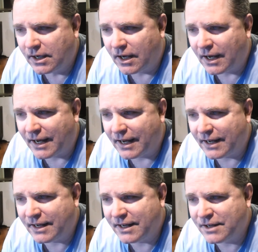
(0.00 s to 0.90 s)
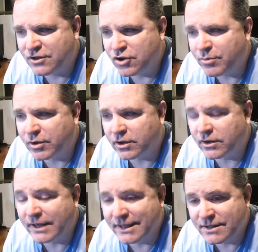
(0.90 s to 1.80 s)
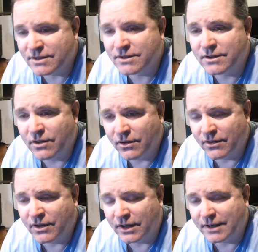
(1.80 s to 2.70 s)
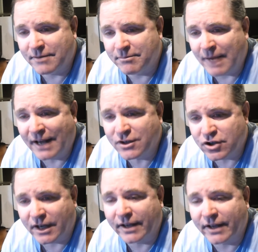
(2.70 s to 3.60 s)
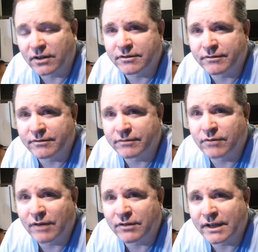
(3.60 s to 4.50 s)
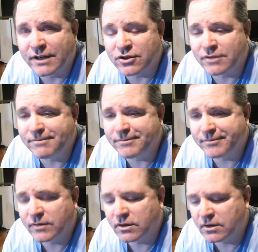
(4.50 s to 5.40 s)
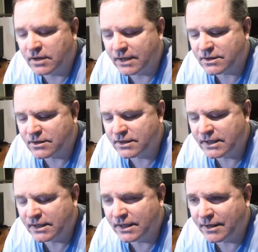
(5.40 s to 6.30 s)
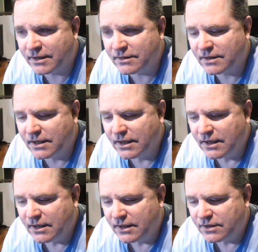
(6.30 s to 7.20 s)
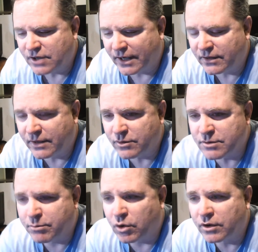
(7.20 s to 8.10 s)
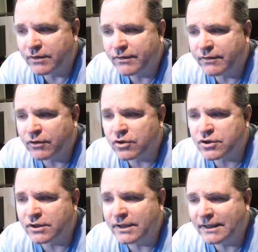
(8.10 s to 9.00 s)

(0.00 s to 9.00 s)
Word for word: uh, and Jupiter is the man child of Revelation. That's the uh, child that was born of the Virgin.